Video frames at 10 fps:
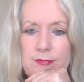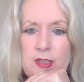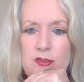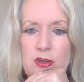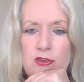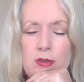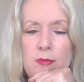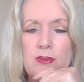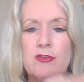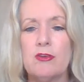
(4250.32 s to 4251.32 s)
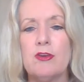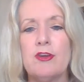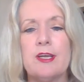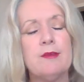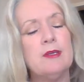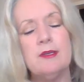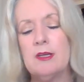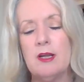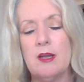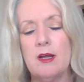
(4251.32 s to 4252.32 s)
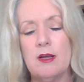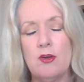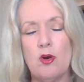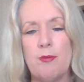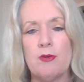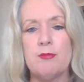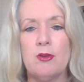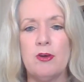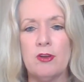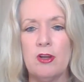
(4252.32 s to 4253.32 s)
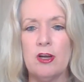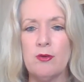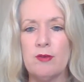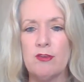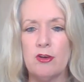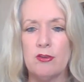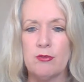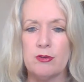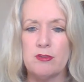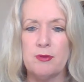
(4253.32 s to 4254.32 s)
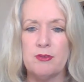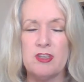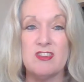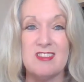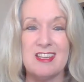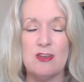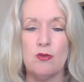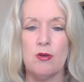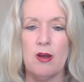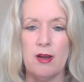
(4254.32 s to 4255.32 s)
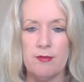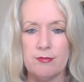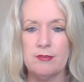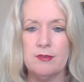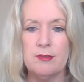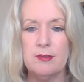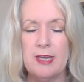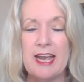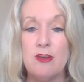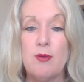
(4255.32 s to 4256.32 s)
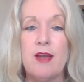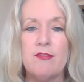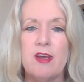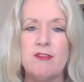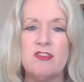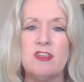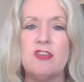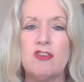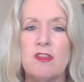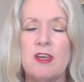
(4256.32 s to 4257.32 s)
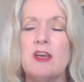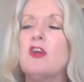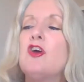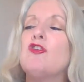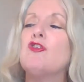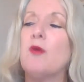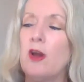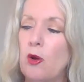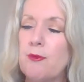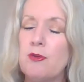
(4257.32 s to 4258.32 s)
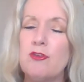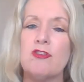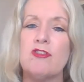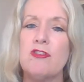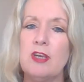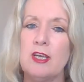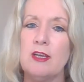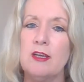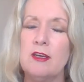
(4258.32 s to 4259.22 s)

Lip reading: social-emotional learning. Not possible online. You have to go through experiences in your life. And you have to have a teacher there to help you to see